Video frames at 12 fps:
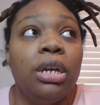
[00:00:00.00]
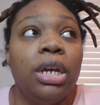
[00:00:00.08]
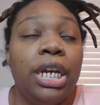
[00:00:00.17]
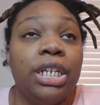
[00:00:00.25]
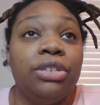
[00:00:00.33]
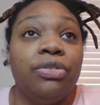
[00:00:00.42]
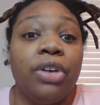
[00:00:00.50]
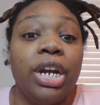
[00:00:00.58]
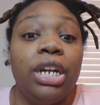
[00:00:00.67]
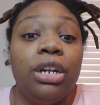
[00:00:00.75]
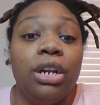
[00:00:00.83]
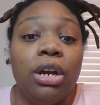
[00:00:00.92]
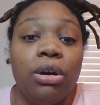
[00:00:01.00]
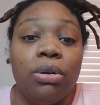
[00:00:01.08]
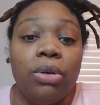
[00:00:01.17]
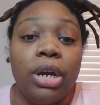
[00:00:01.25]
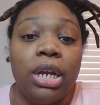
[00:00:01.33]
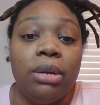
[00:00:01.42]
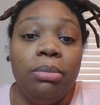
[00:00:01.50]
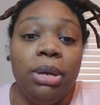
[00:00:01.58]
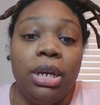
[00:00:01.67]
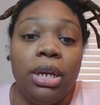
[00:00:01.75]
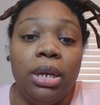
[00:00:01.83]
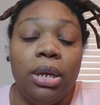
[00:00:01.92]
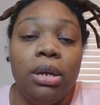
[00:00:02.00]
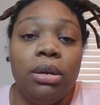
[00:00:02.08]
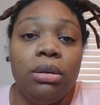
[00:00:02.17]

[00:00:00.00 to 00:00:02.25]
his friend know and be